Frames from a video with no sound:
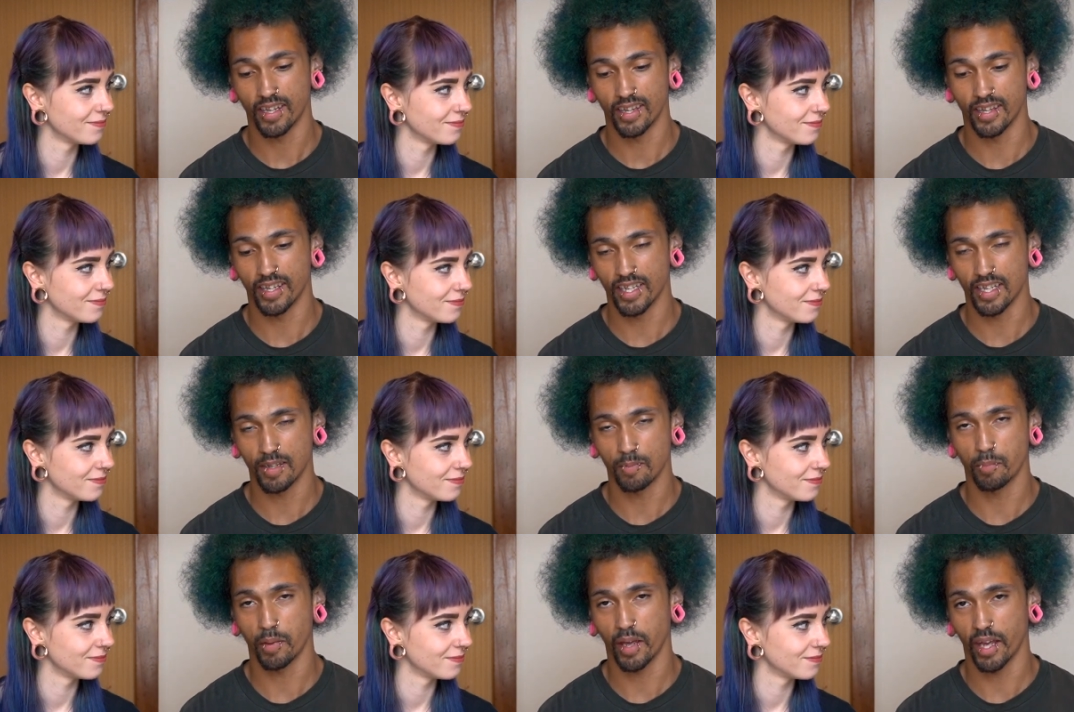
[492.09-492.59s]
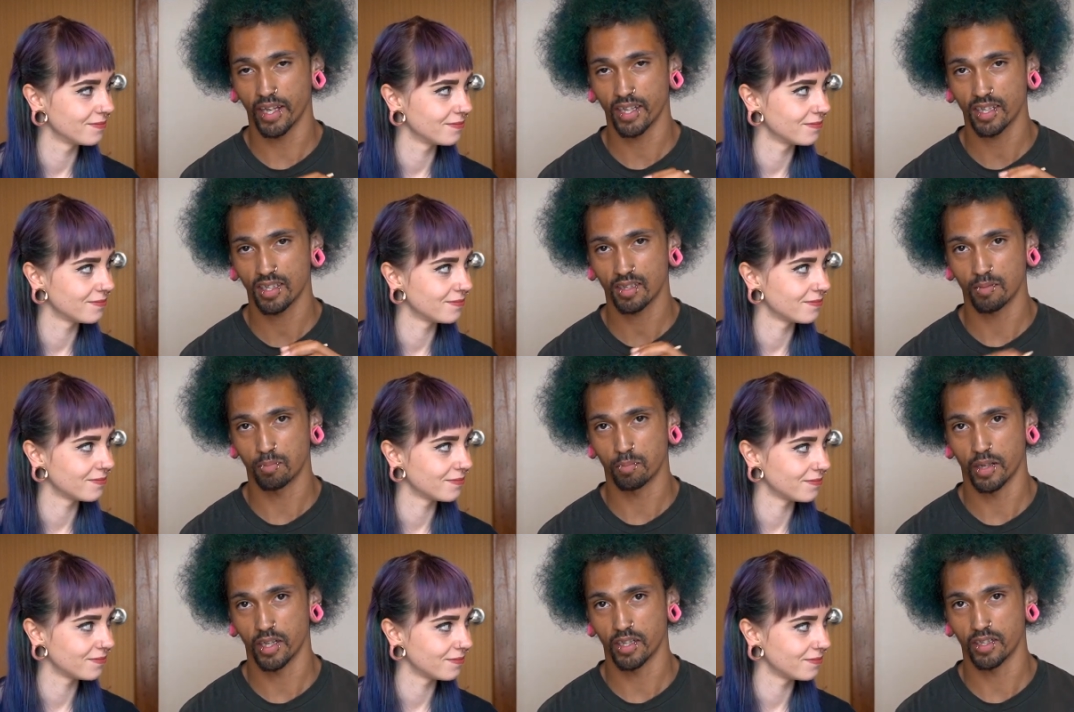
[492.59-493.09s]
Speaker 1: the best
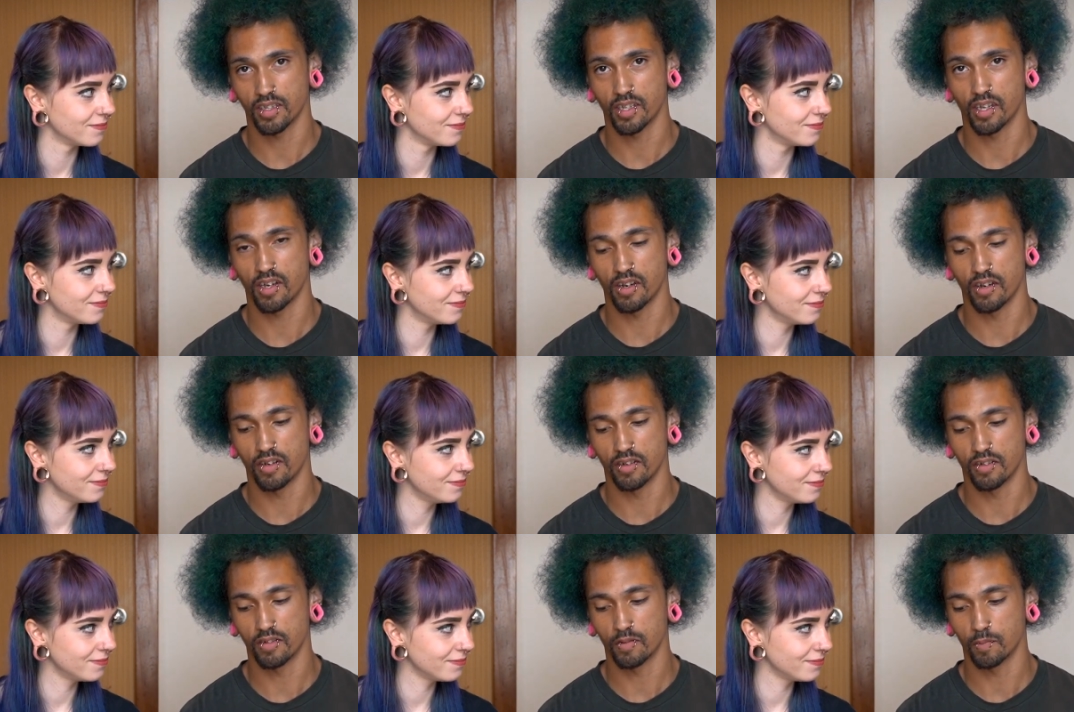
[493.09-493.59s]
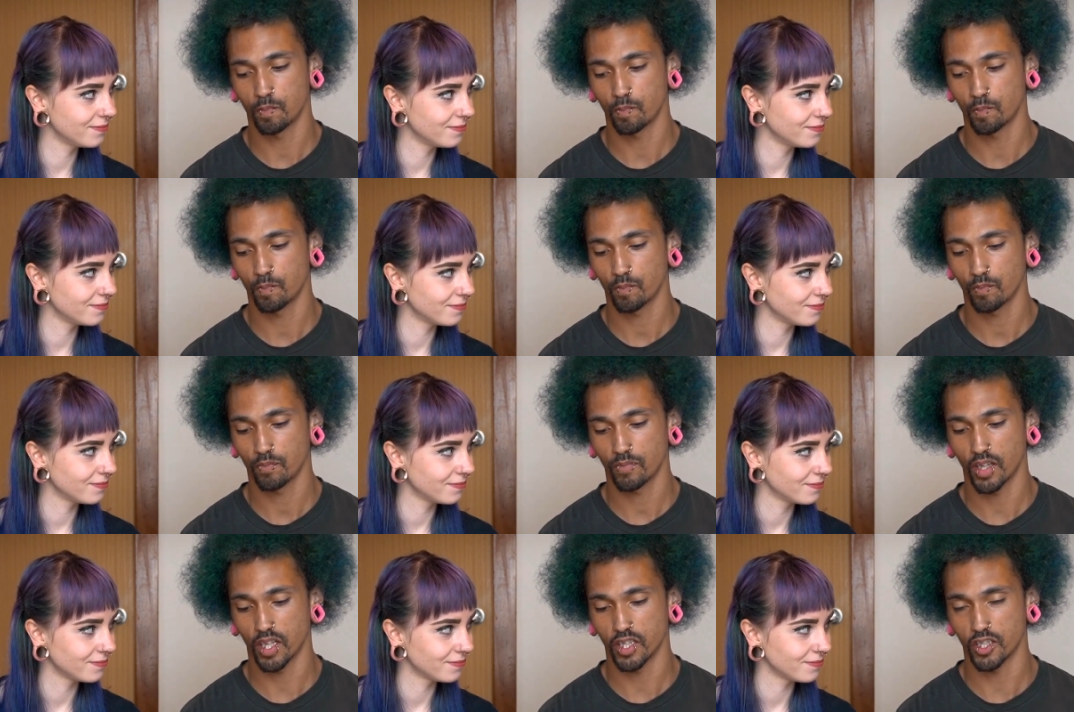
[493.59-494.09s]
bento
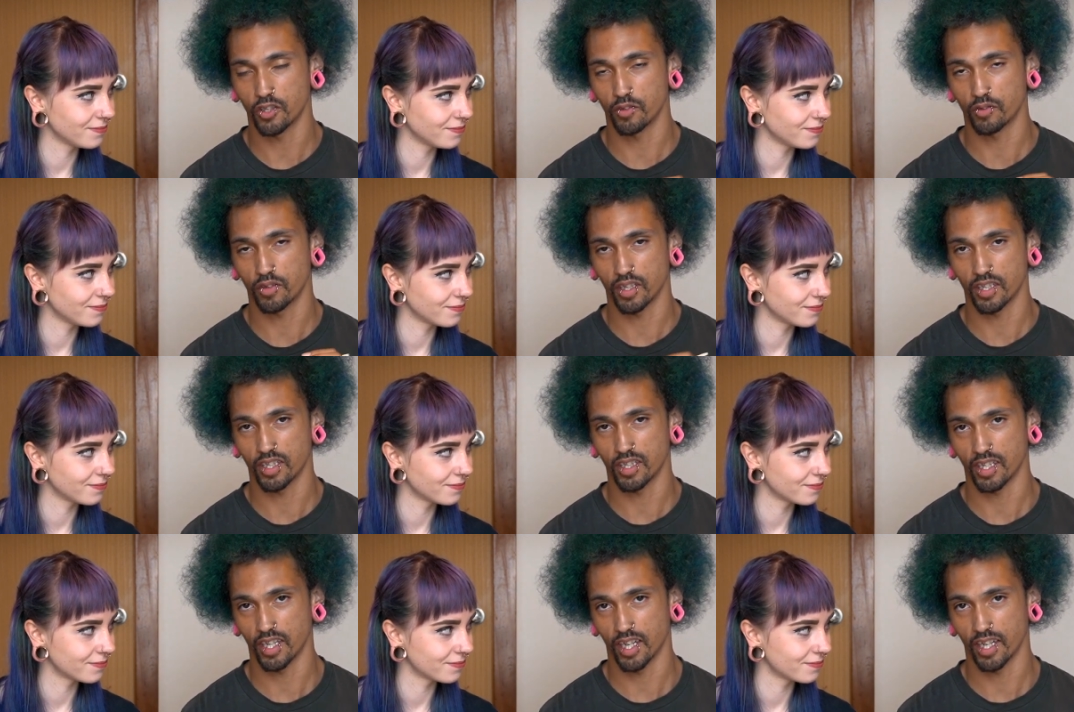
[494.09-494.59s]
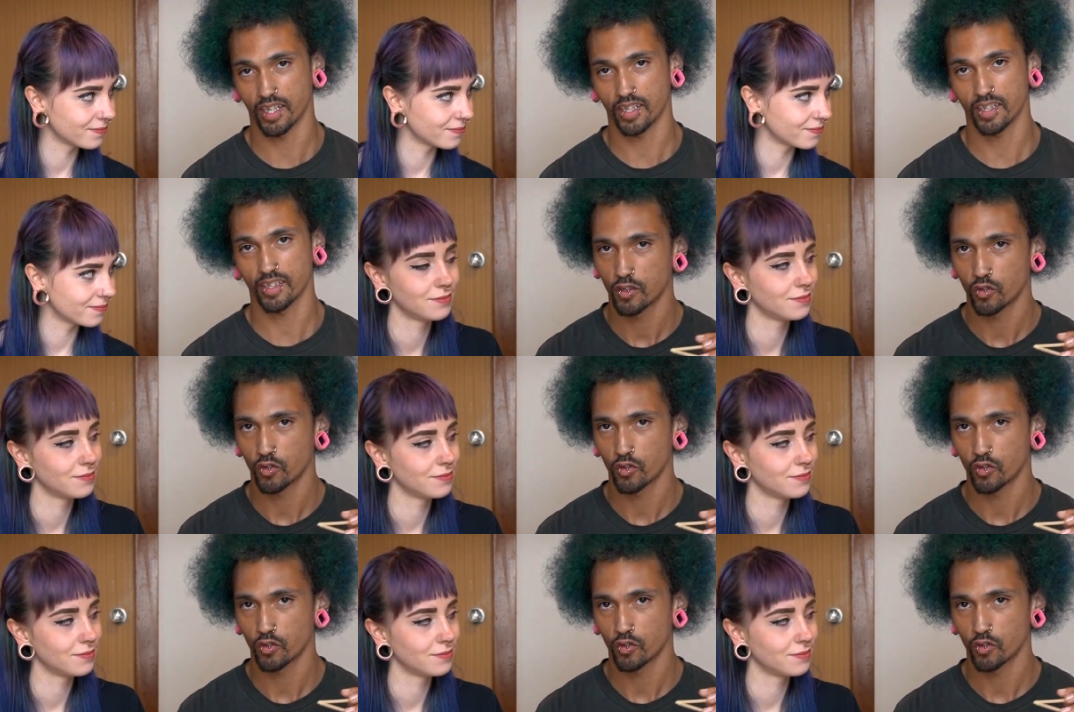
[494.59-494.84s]
that you can get.